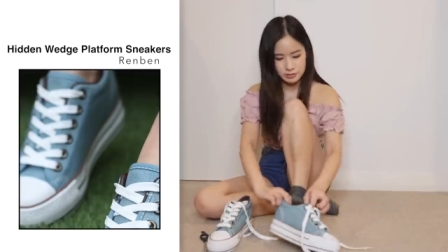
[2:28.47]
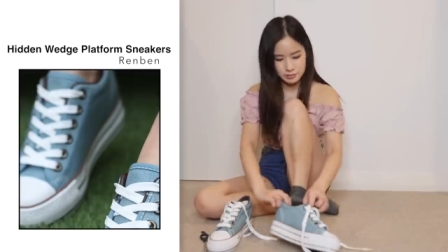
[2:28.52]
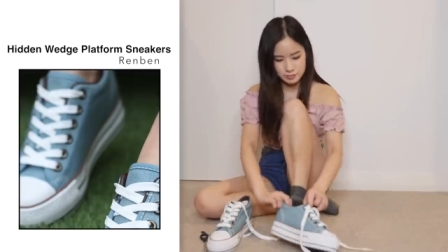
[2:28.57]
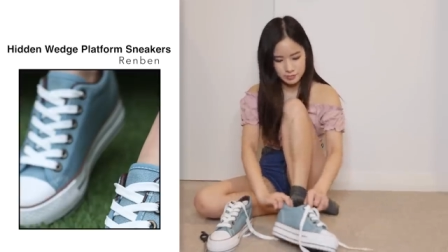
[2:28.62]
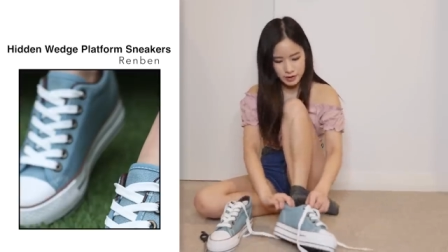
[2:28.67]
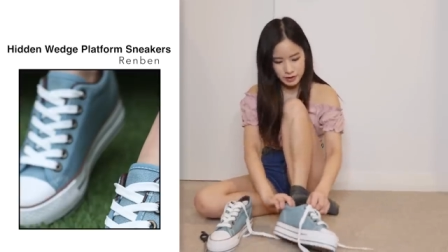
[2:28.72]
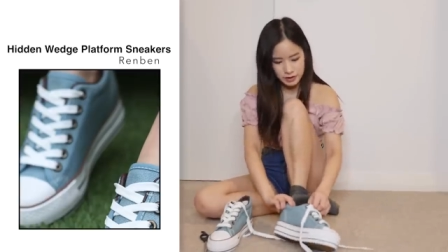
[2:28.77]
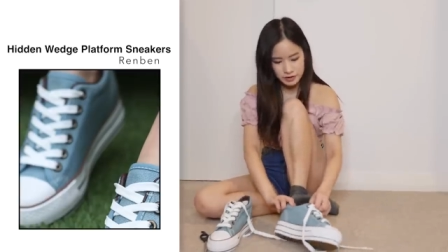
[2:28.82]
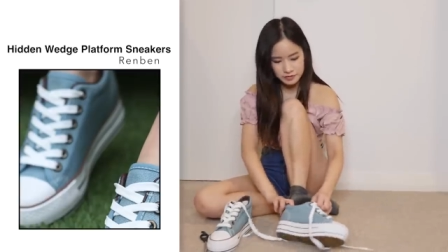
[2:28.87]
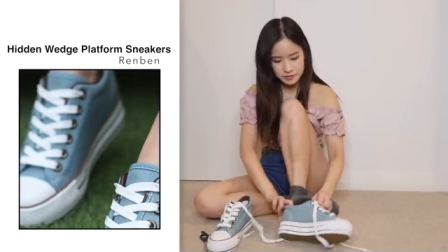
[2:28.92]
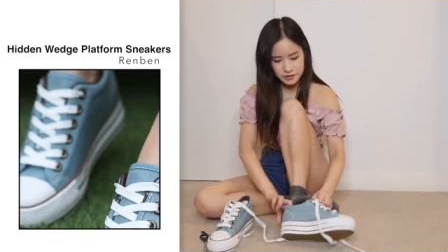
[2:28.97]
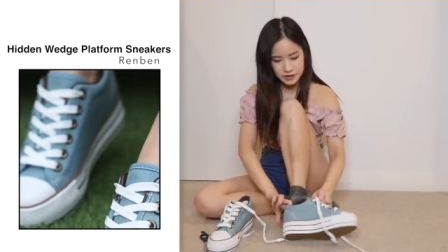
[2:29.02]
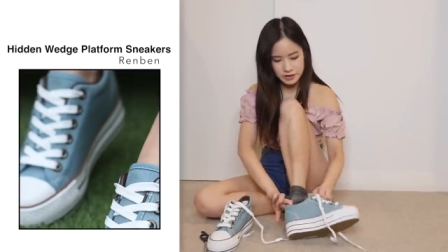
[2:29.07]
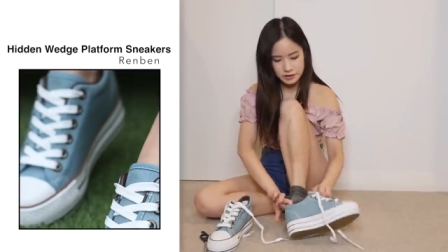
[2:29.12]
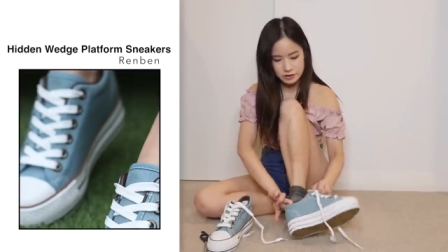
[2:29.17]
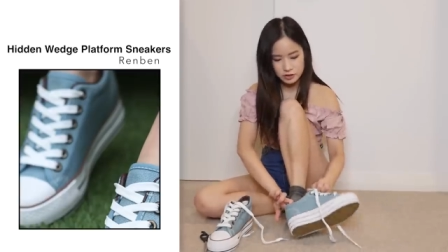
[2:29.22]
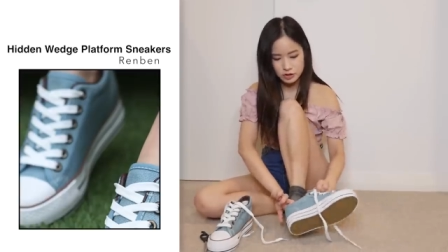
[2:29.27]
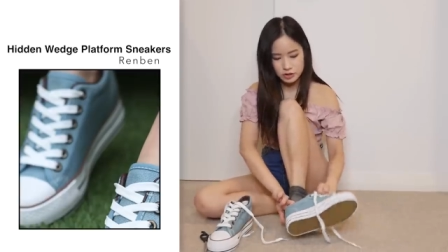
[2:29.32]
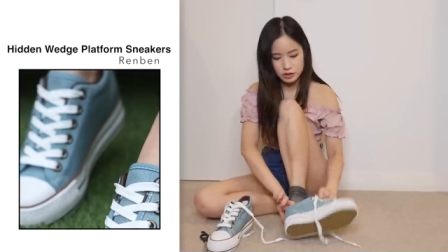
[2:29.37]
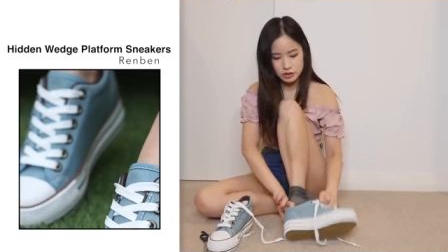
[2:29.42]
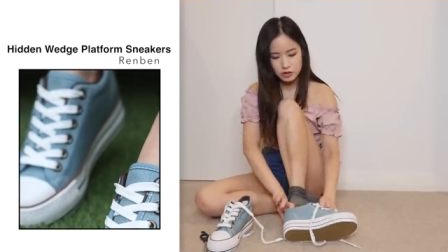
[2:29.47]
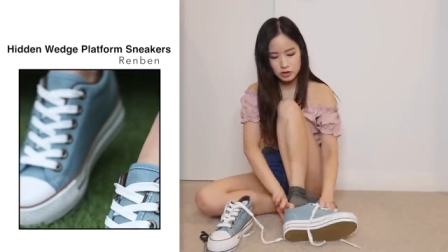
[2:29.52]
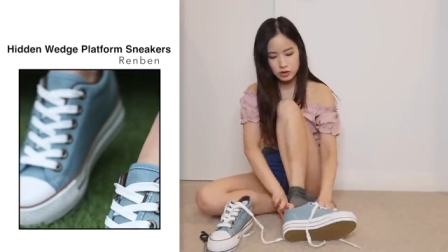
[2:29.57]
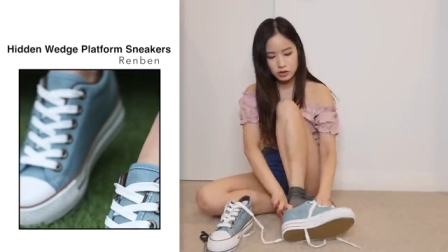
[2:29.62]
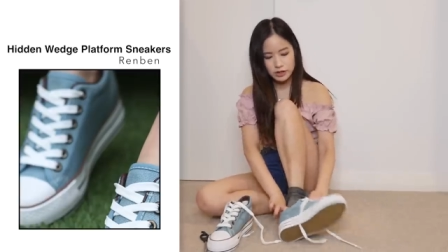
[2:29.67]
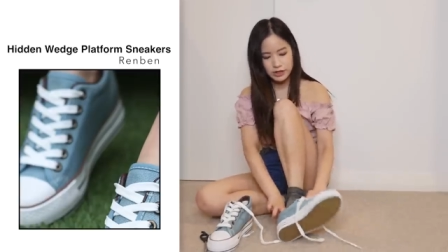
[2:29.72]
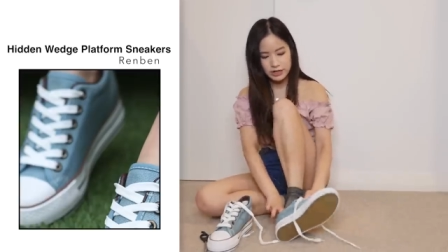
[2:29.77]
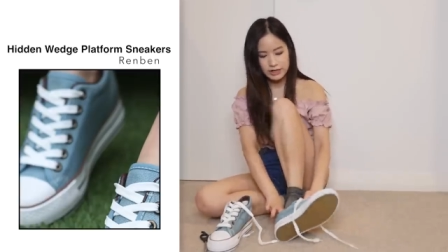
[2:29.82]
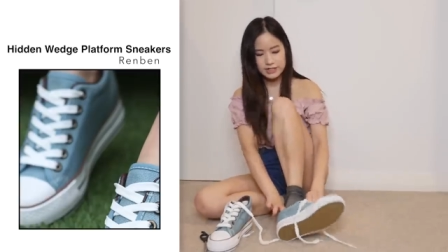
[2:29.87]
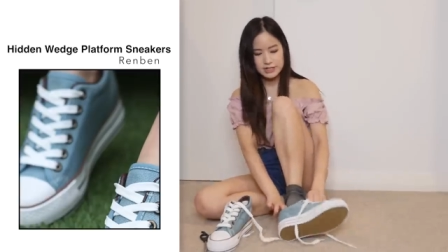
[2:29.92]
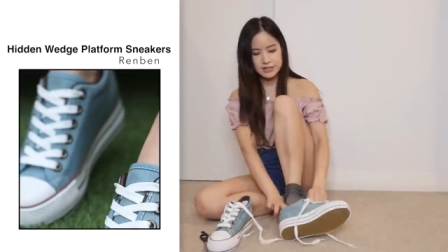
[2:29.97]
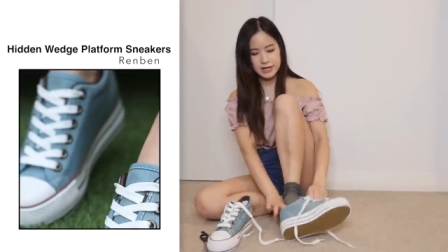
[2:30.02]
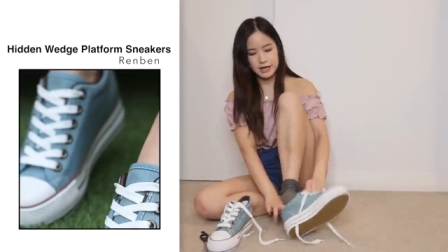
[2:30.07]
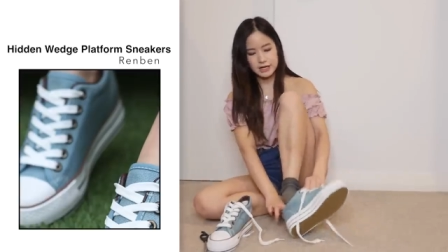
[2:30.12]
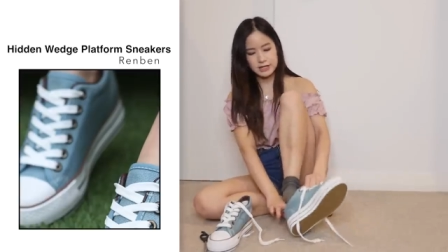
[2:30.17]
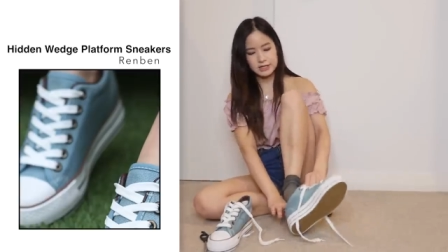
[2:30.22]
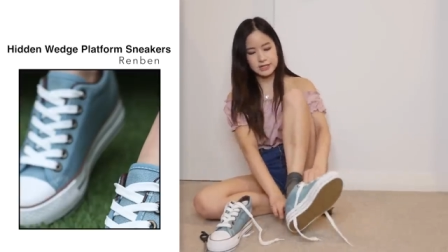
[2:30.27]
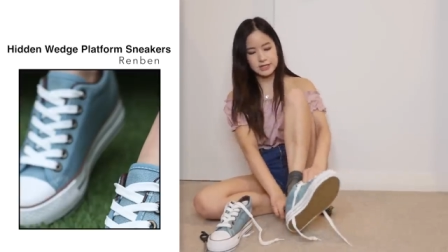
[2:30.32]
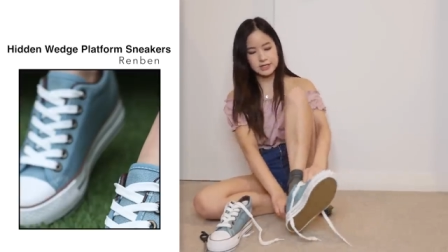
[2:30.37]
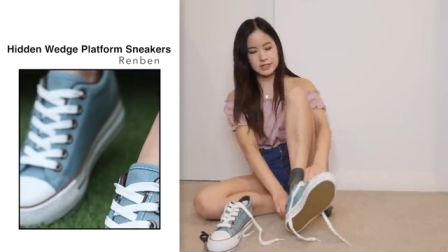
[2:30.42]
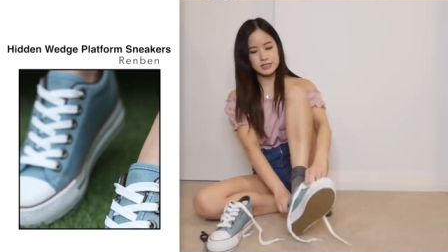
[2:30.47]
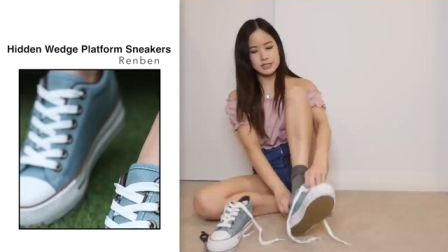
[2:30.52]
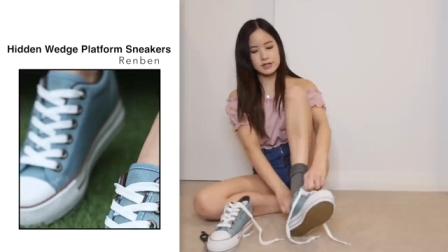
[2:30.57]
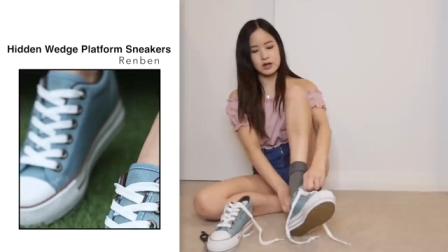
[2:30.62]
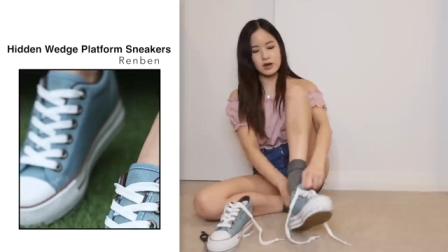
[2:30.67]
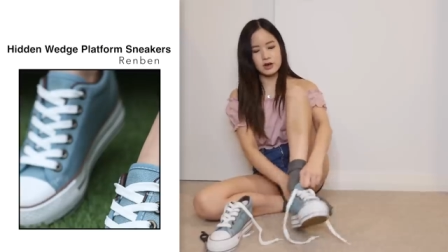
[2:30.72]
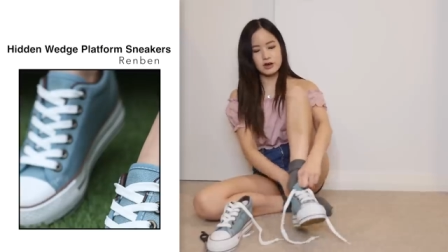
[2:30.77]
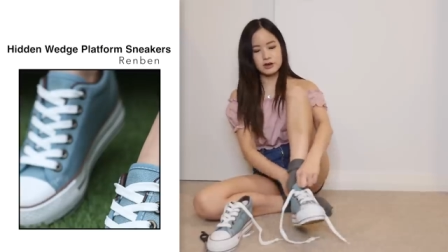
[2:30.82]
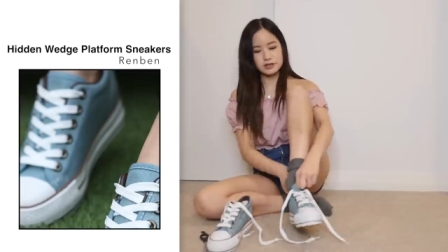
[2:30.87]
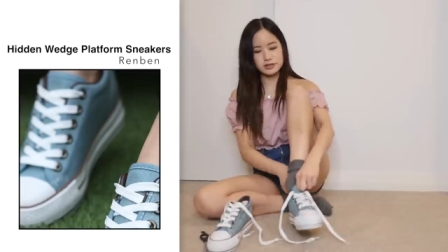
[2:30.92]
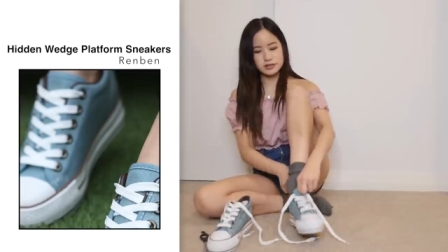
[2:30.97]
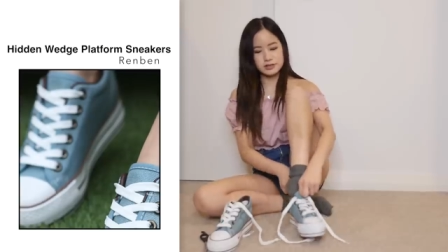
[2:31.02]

very thin Uniqlo Heat-Tech socks,